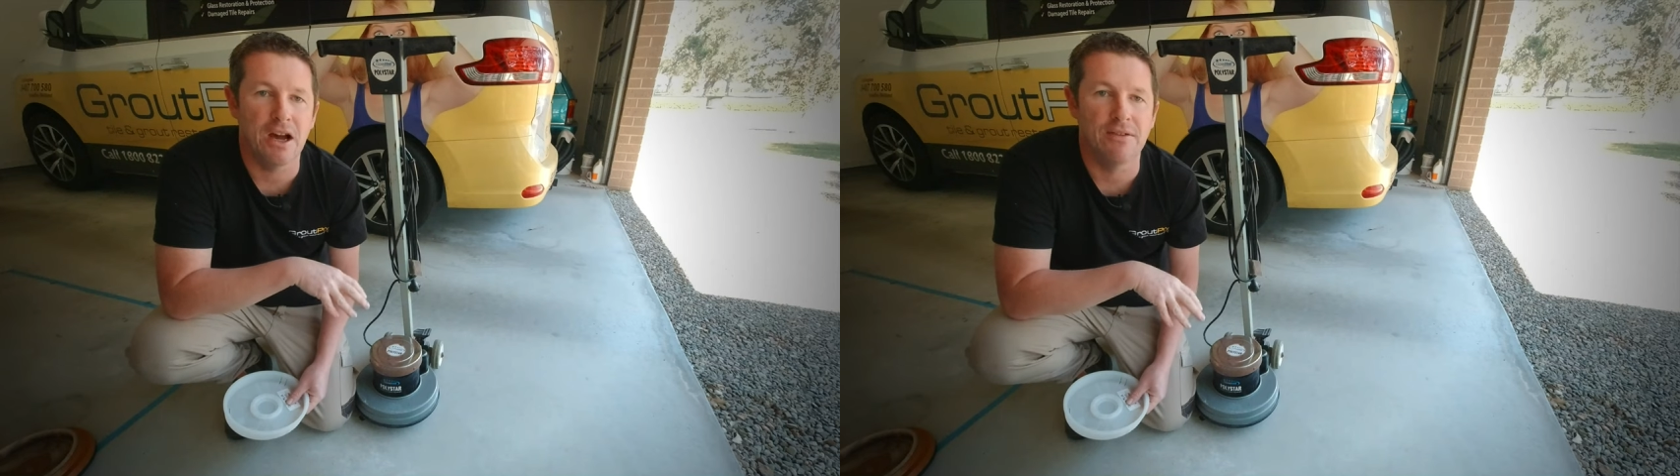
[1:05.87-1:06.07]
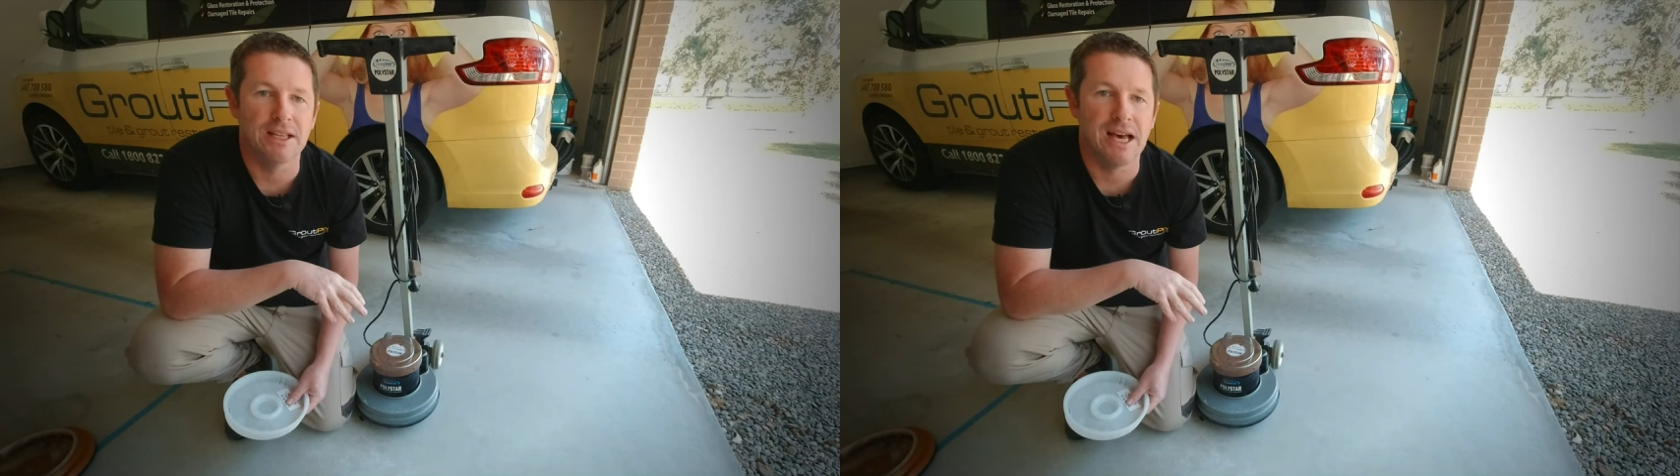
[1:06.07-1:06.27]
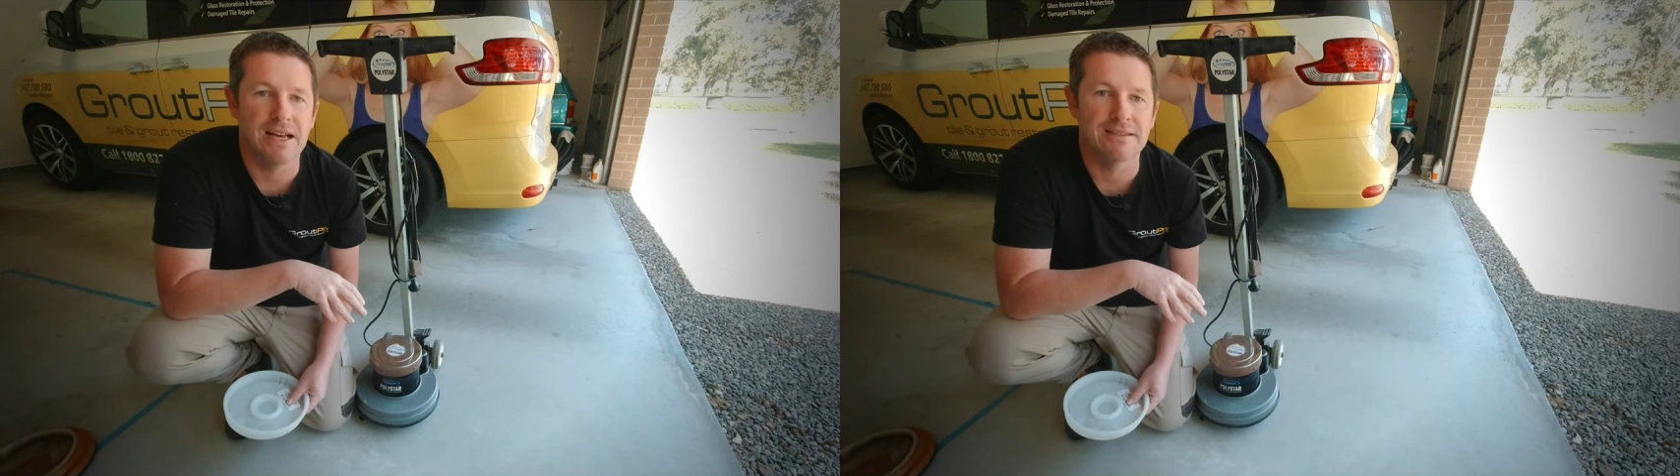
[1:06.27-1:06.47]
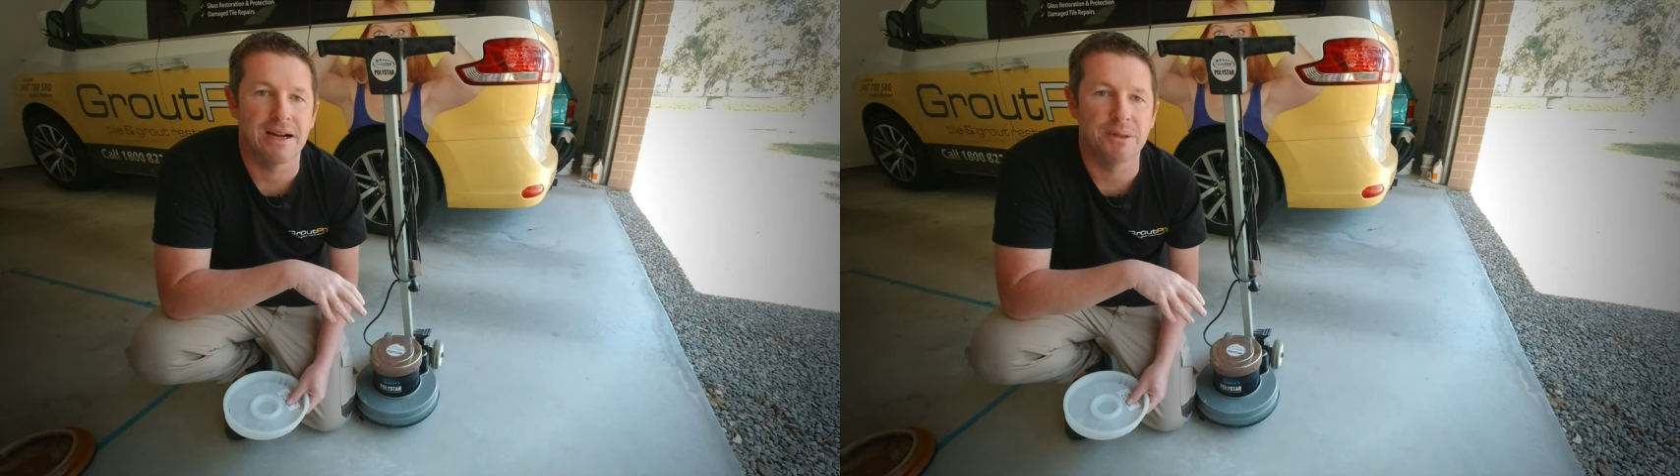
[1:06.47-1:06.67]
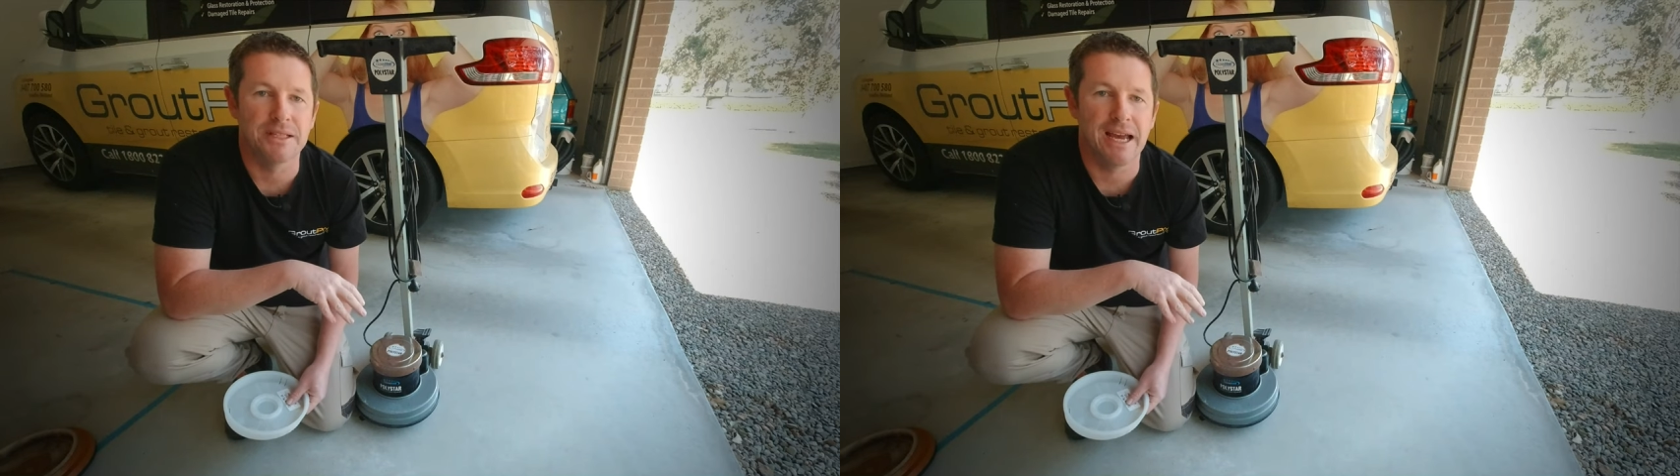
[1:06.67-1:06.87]
over the last
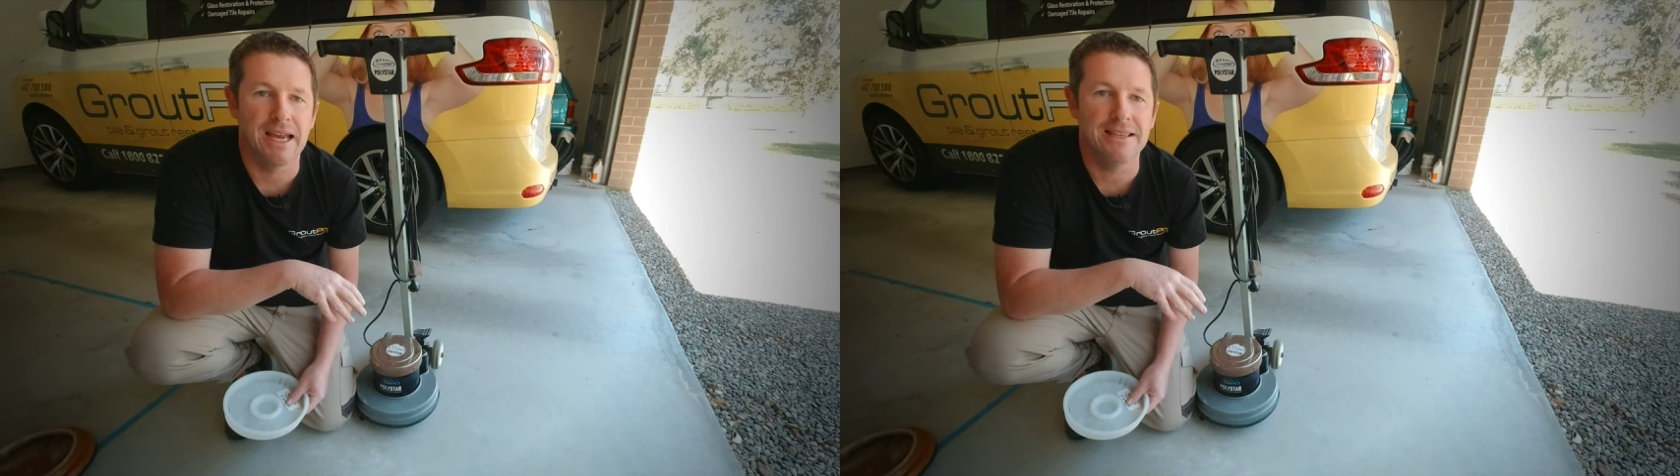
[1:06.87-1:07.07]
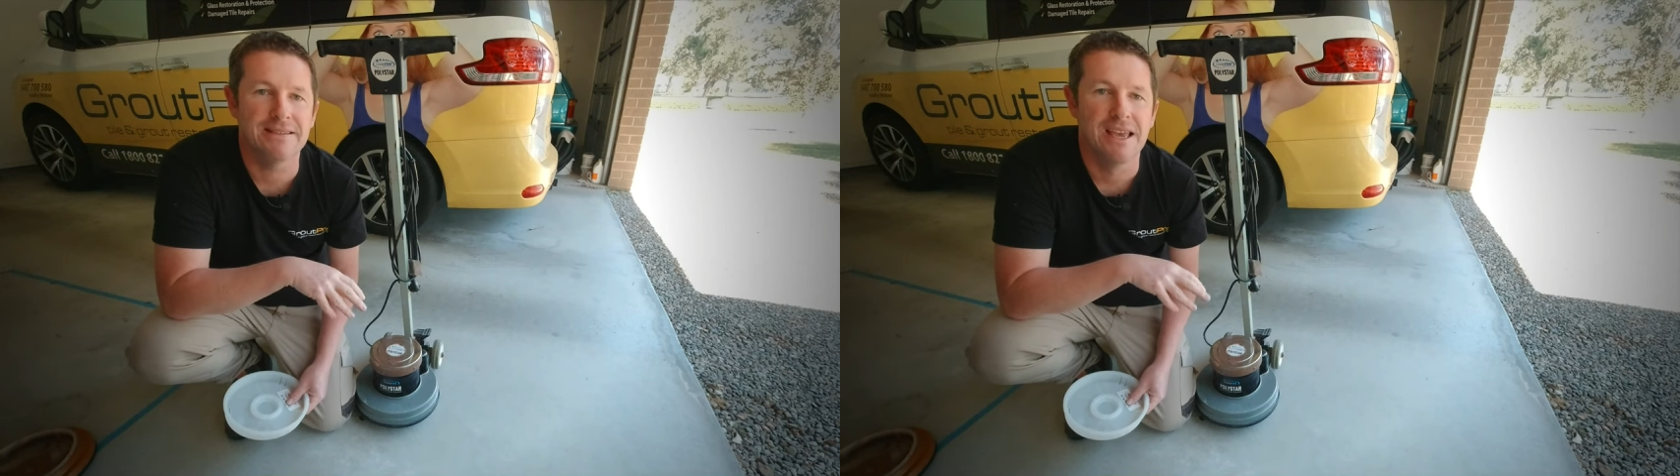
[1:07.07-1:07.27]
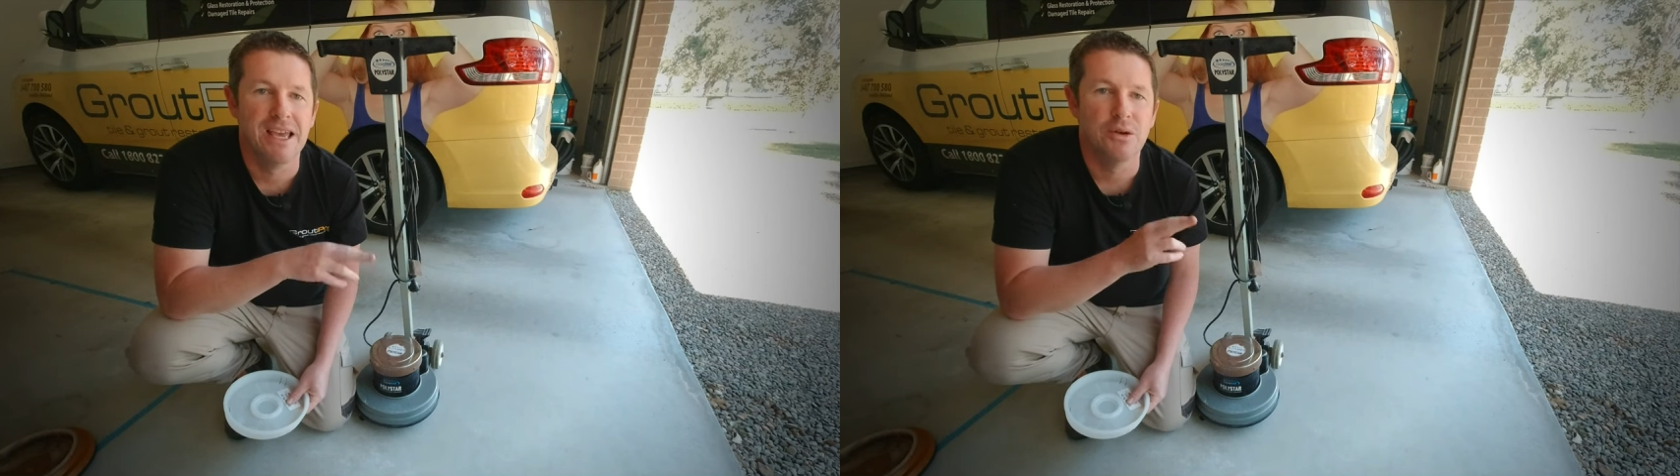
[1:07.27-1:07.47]
couple of days,